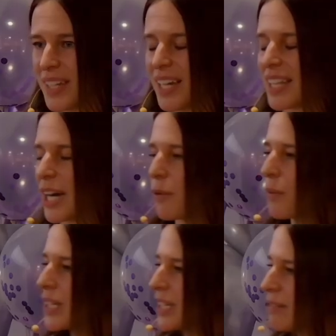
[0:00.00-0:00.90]
That when
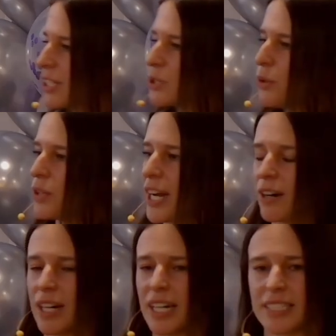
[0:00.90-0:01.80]
we leave this old
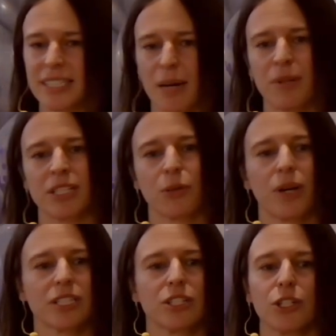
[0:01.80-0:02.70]
era and step into
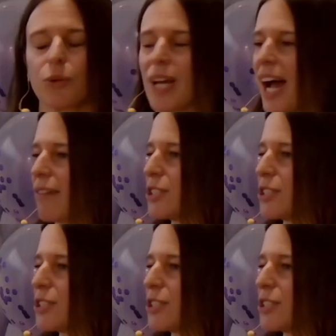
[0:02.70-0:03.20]
what's new, we have to